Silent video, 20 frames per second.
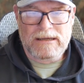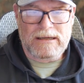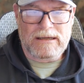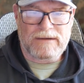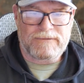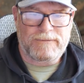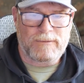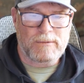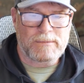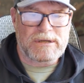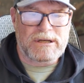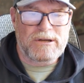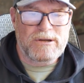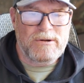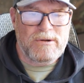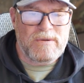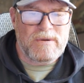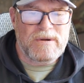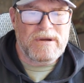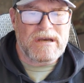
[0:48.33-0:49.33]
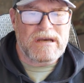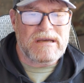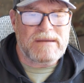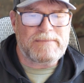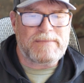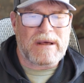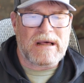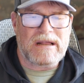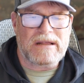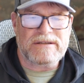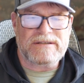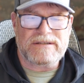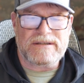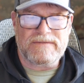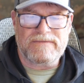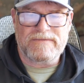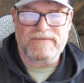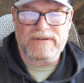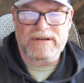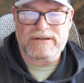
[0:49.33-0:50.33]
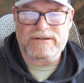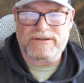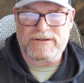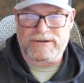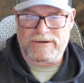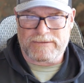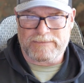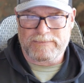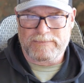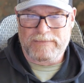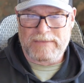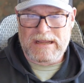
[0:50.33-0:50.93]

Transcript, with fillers: have formed a new gun policy venture,